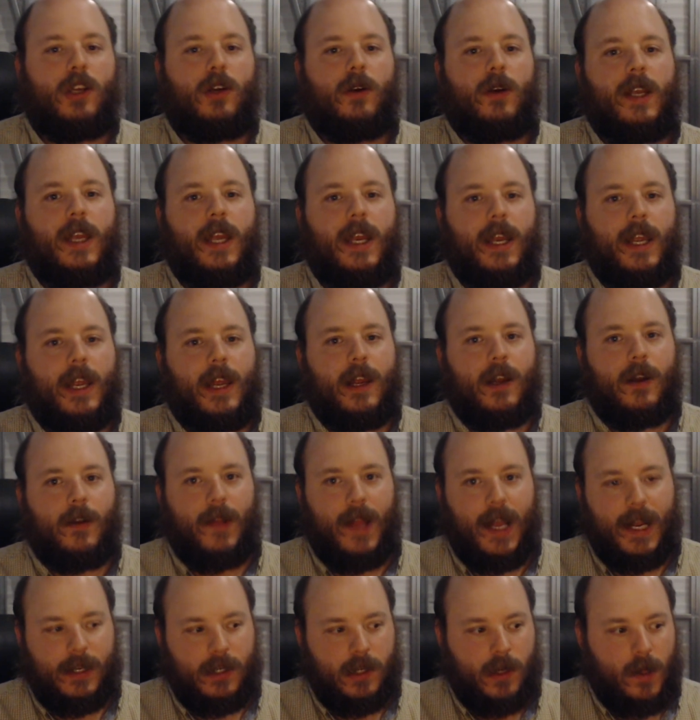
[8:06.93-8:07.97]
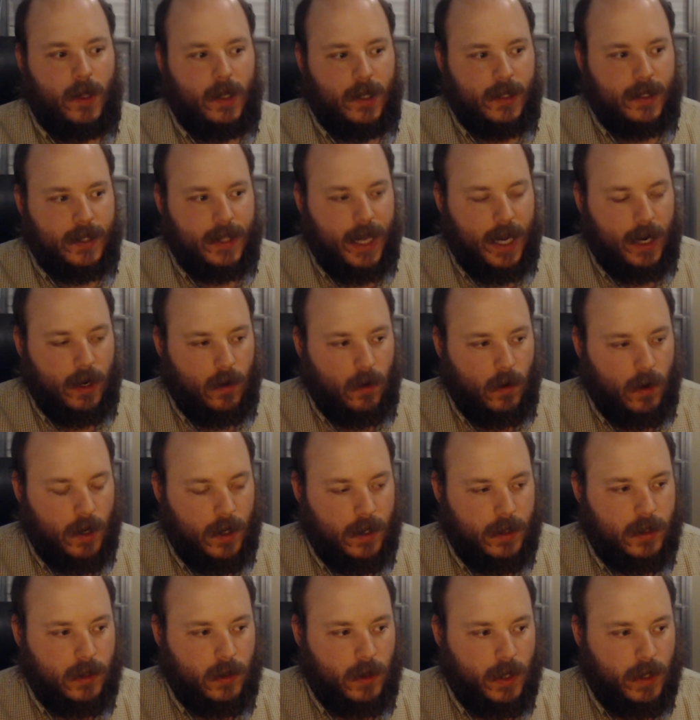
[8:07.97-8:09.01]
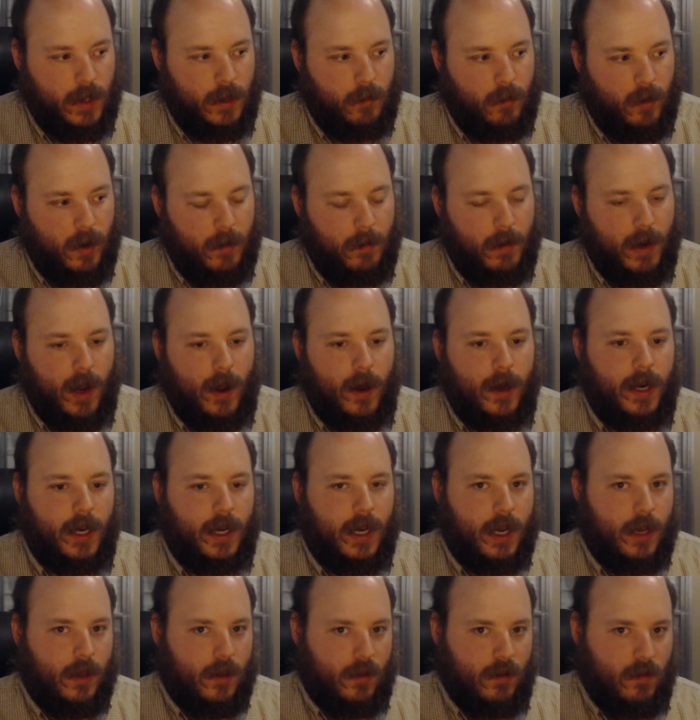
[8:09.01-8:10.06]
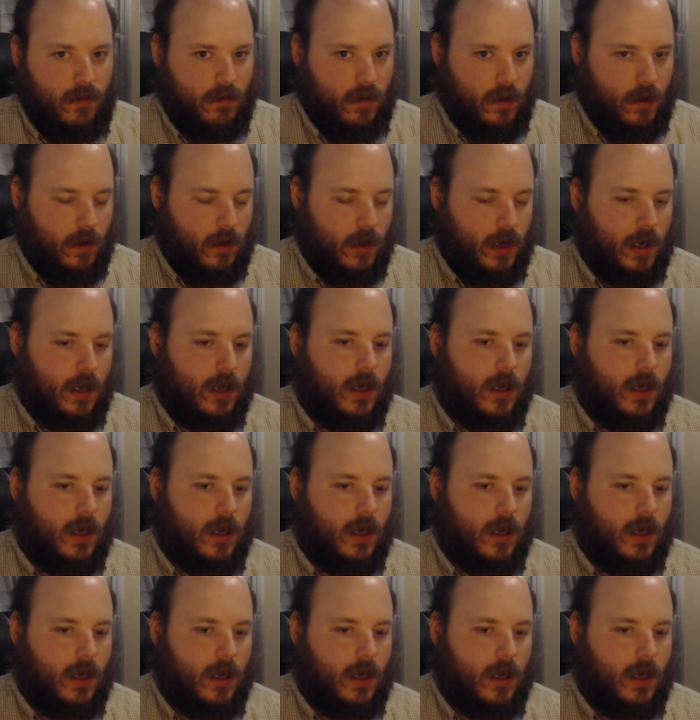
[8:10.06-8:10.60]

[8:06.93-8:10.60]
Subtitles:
You're getting in galacto-oligosaccharides. You're getting the prebiotic in the food.